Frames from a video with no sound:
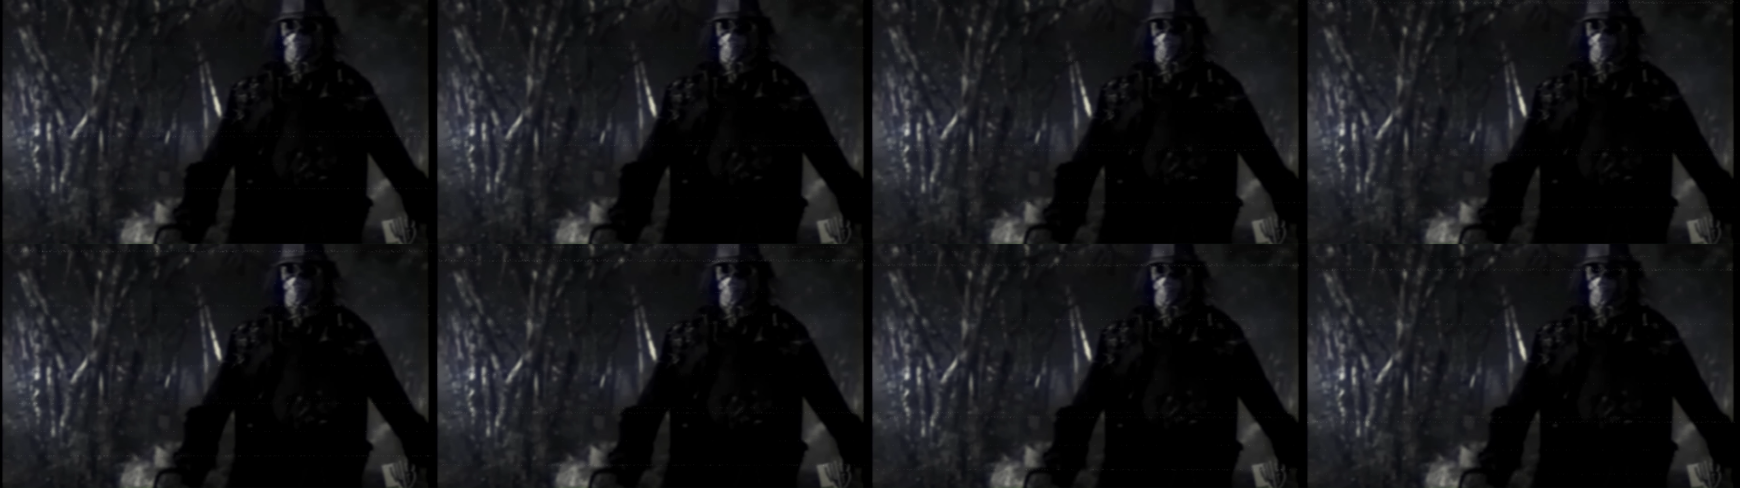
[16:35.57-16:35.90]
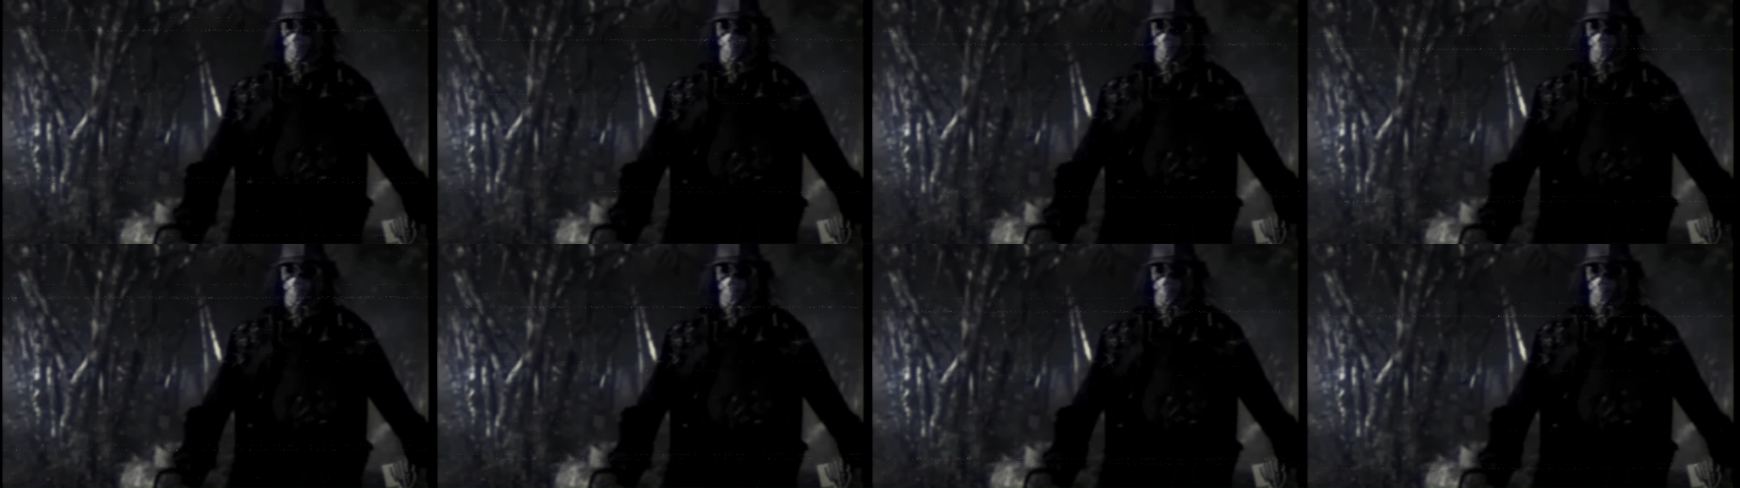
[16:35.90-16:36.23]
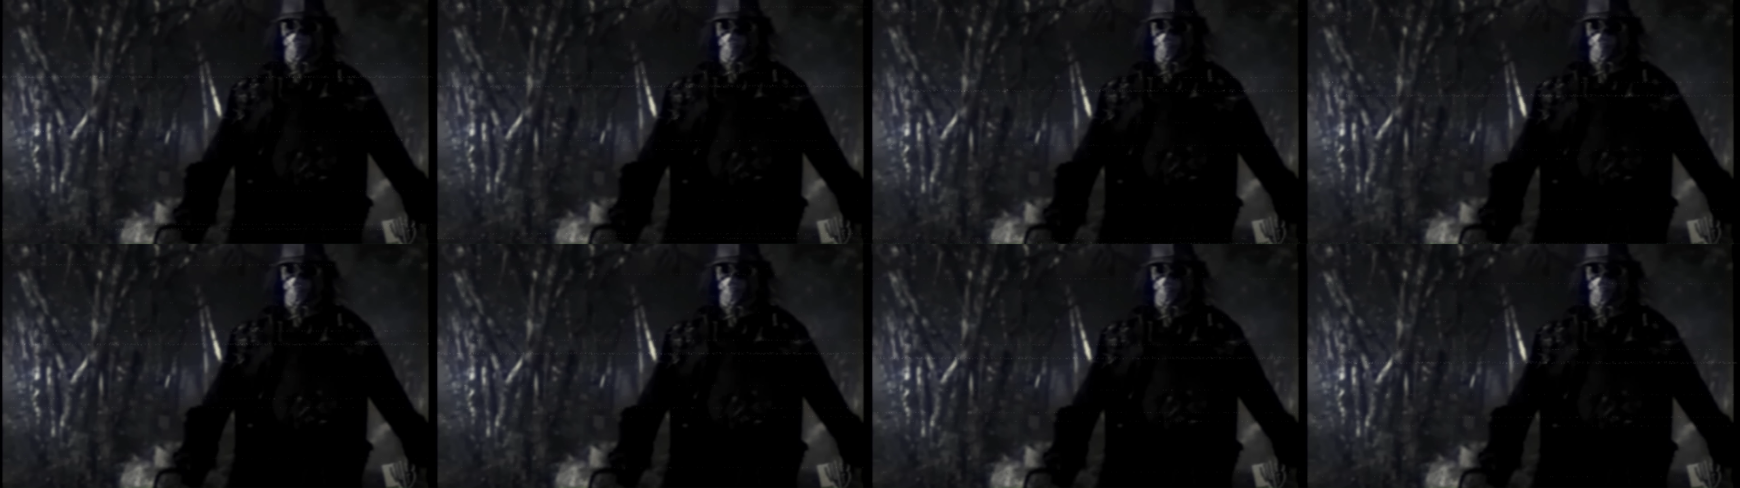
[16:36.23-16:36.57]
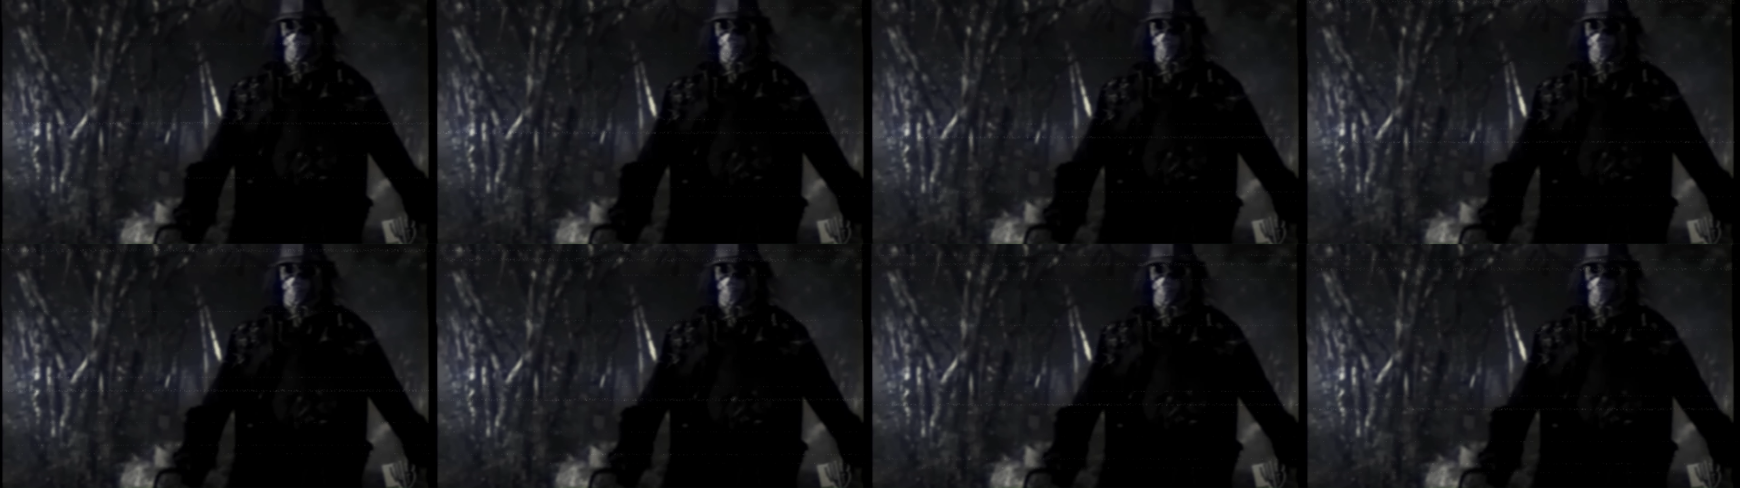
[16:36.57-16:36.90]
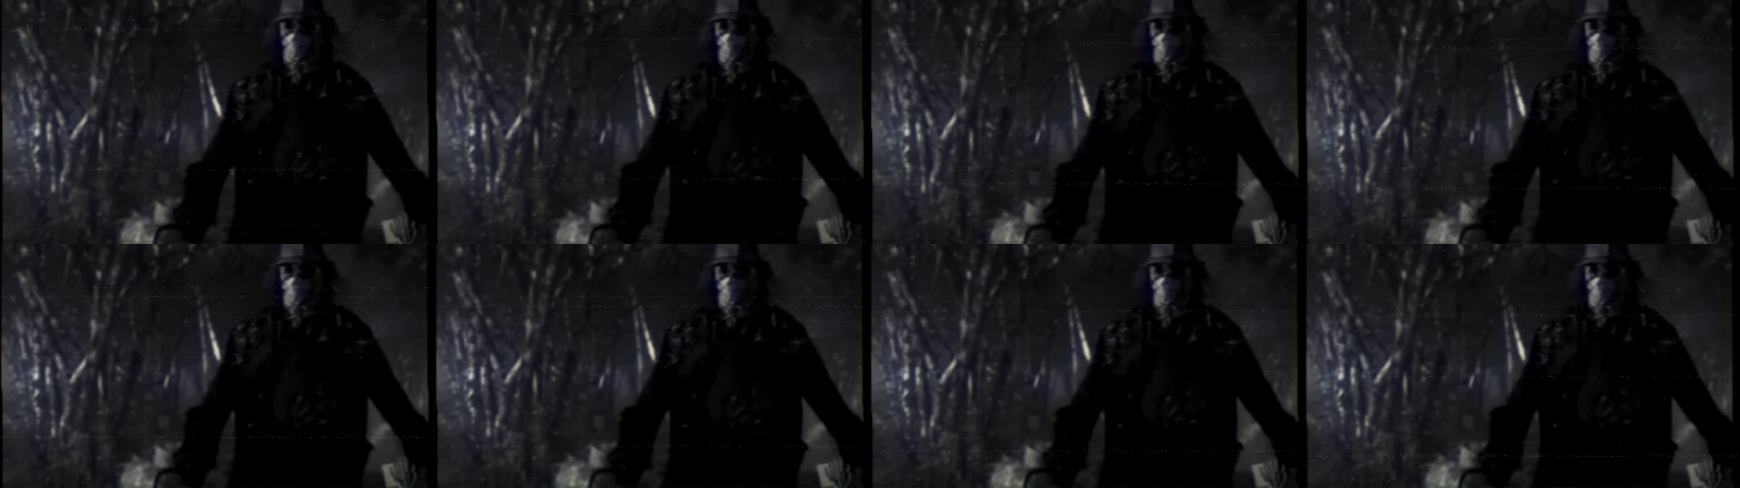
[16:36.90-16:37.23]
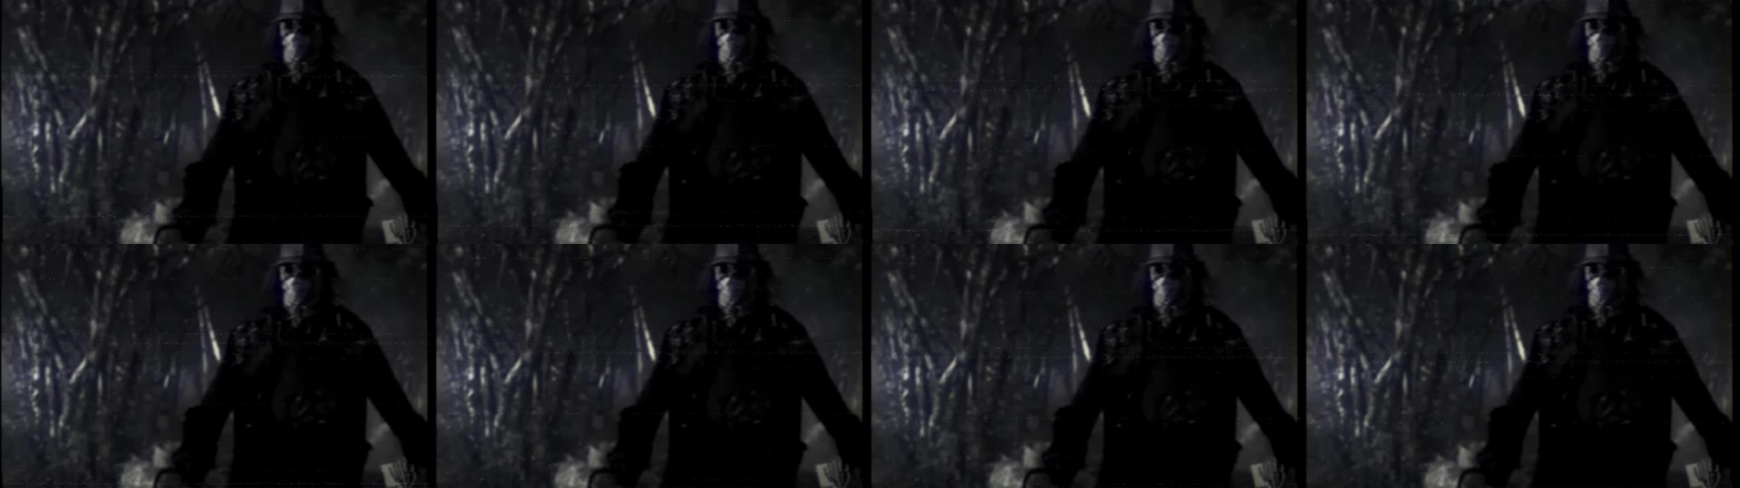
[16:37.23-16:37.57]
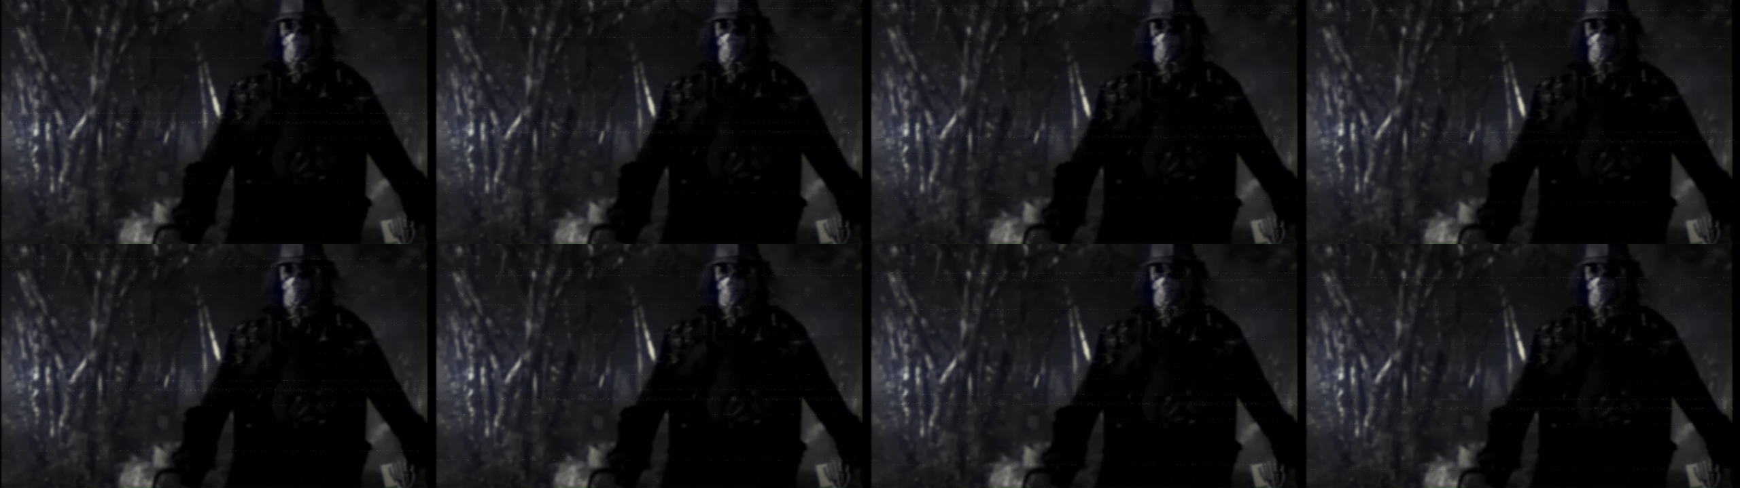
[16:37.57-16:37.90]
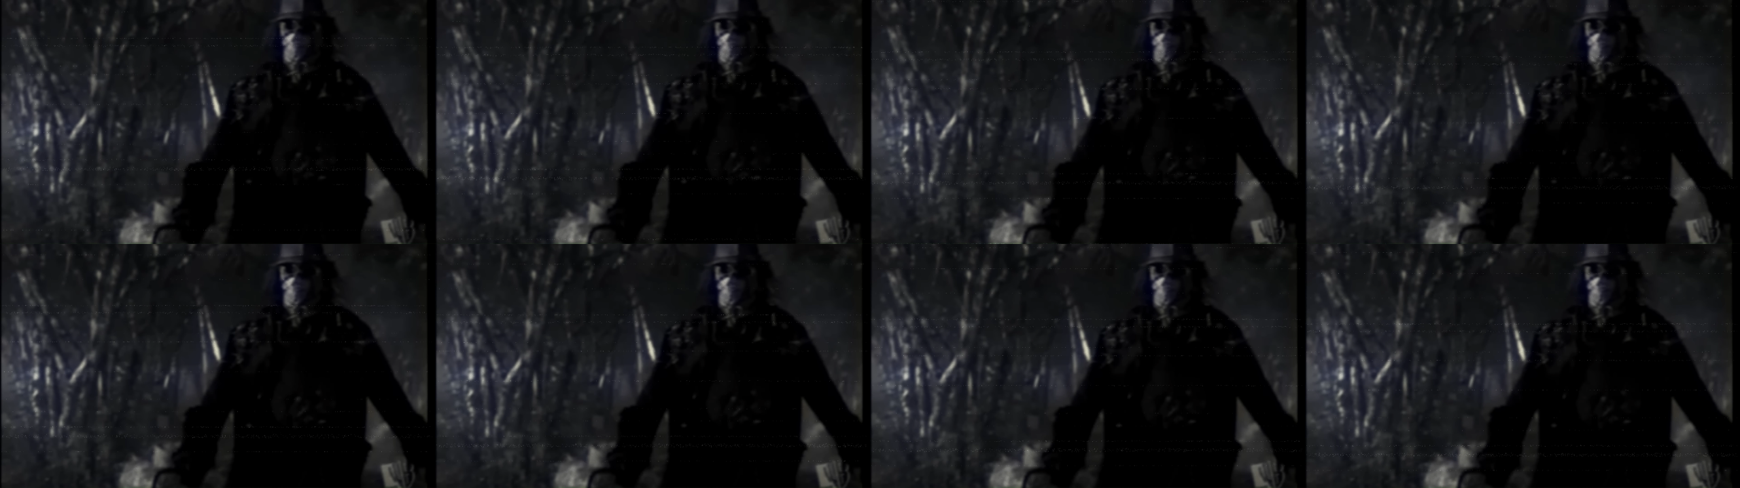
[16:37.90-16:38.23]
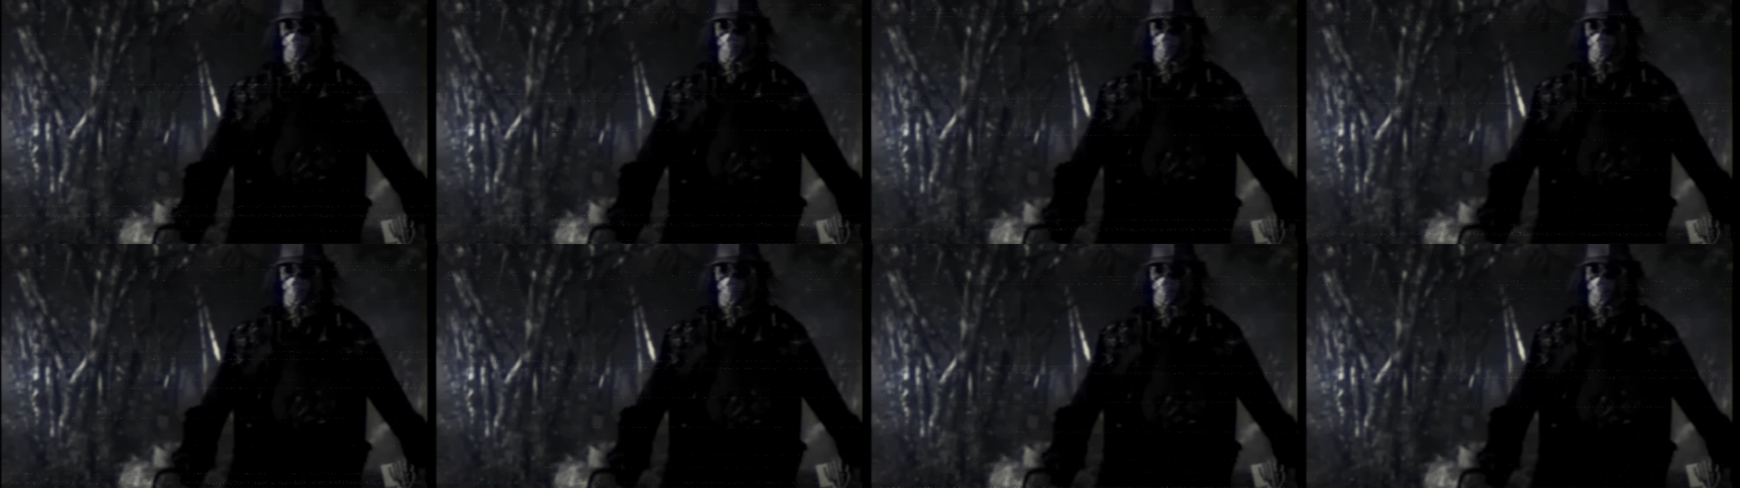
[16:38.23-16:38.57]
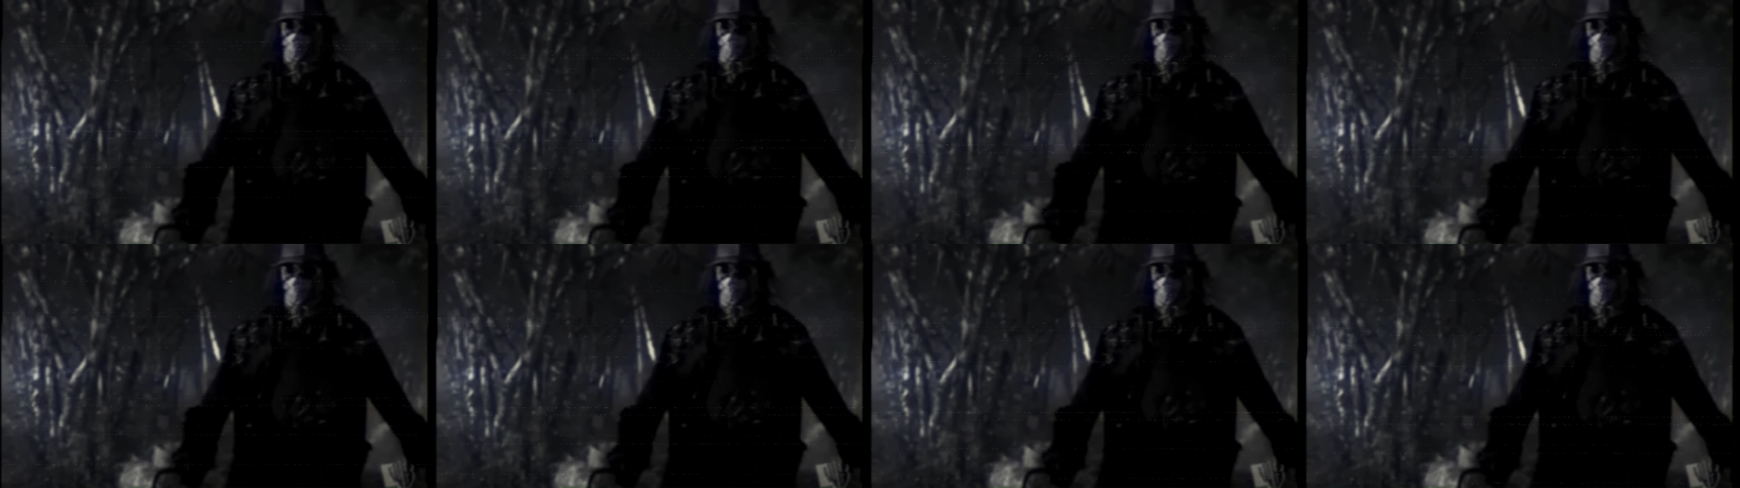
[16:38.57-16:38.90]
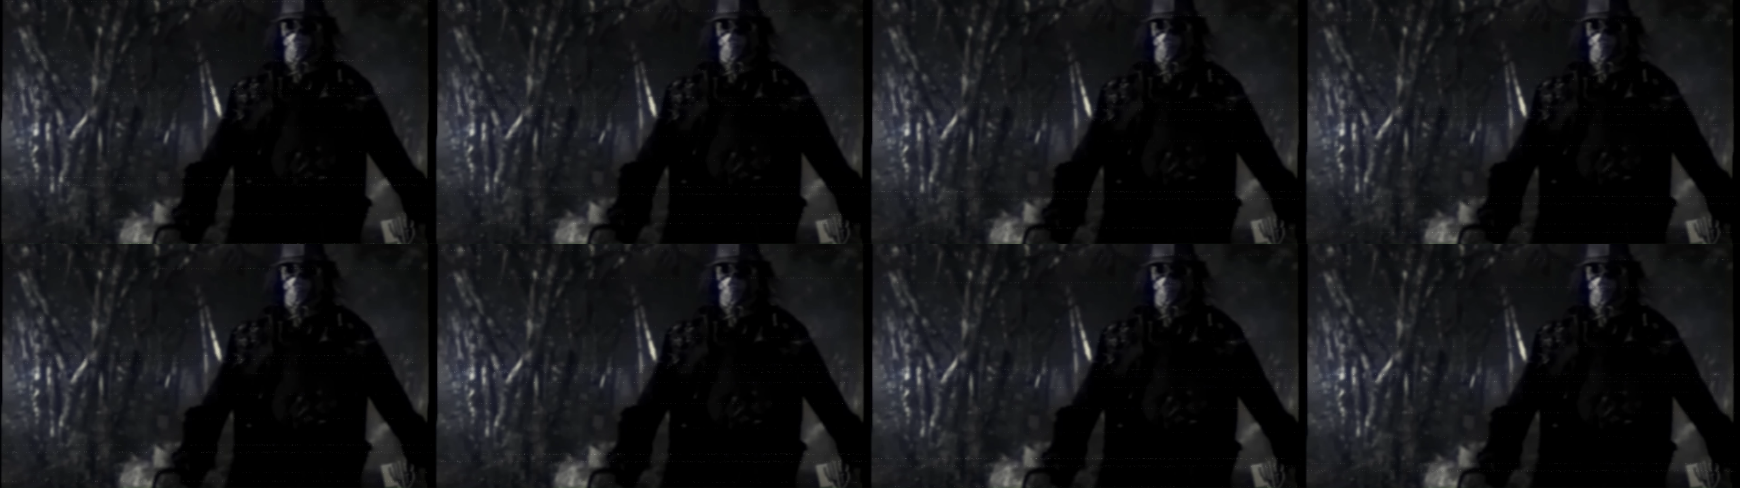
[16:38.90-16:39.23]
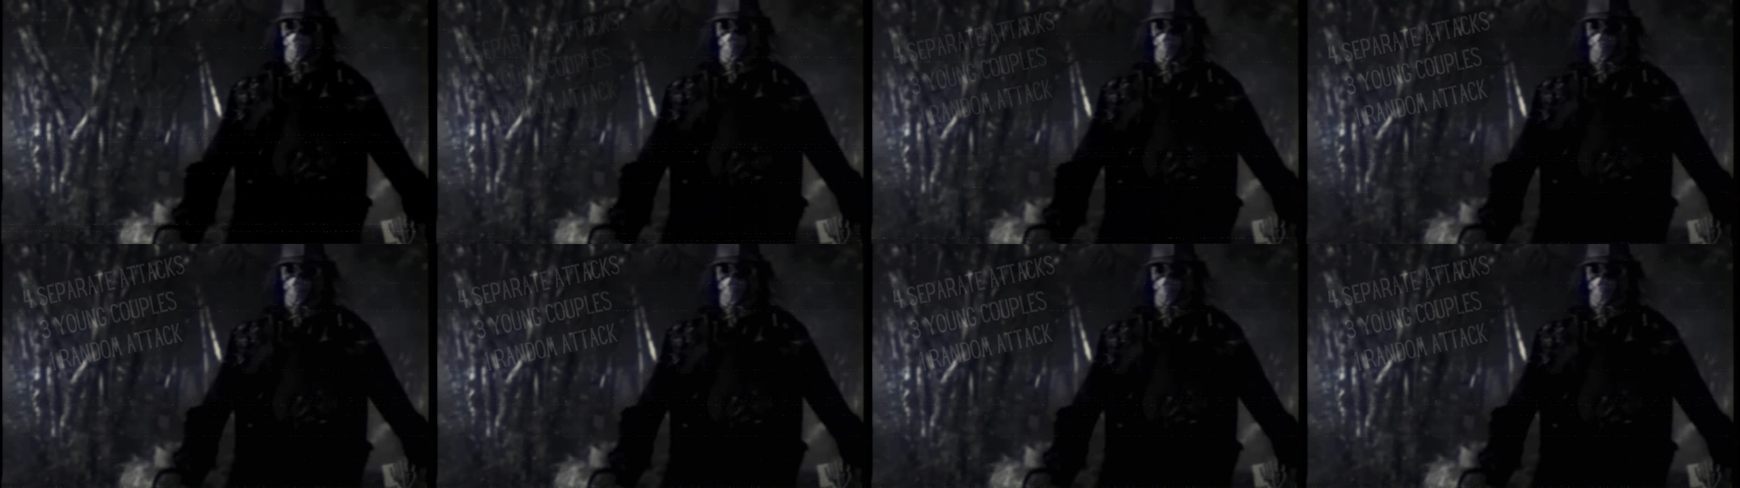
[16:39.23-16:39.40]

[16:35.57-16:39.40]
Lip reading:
Nobody's mouth can be seen.